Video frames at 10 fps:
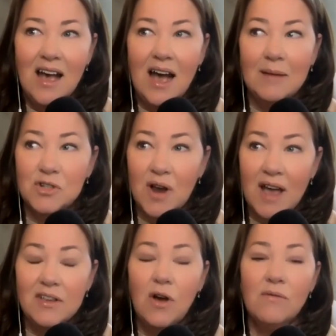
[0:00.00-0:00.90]
I'm
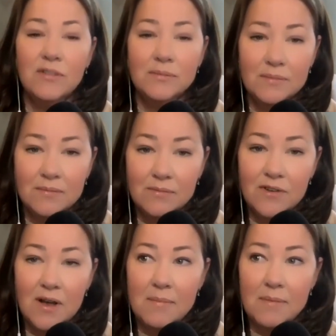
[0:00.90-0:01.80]
driving home
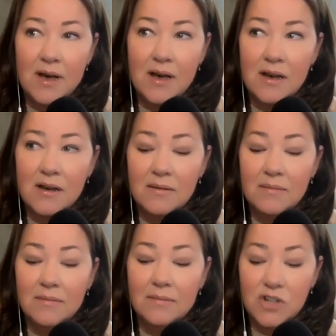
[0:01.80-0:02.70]

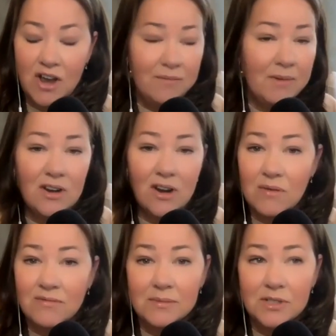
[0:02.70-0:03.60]
driving my daughter
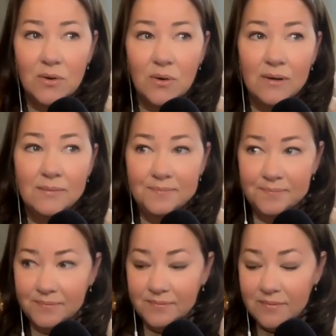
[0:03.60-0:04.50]
home from school,
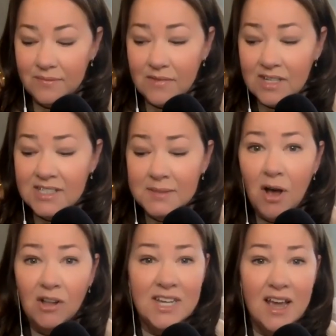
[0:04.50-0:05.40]

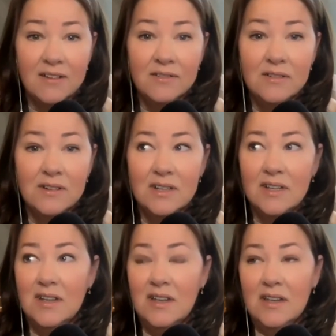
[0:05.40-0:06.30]
small town.
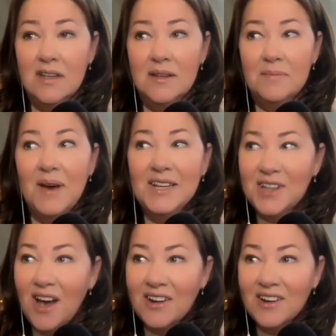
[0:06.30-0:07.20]
My
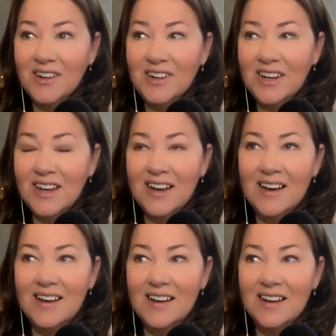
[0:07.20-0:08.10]
daughter,
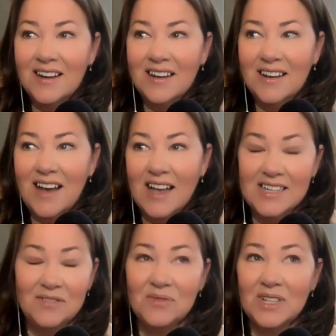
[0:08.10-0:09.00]
I
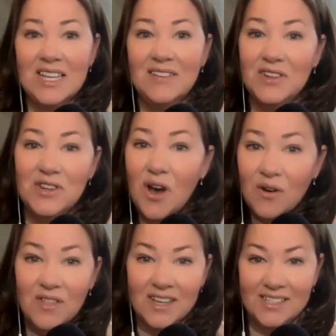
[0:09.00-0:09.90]
didn't really even
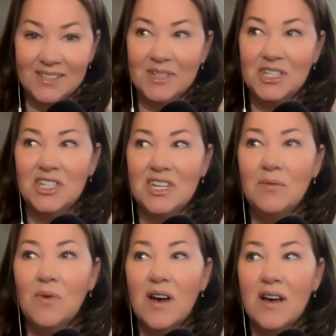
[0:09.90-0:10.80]
know this, but she
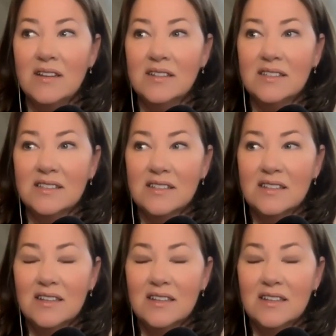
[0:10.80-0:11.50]
was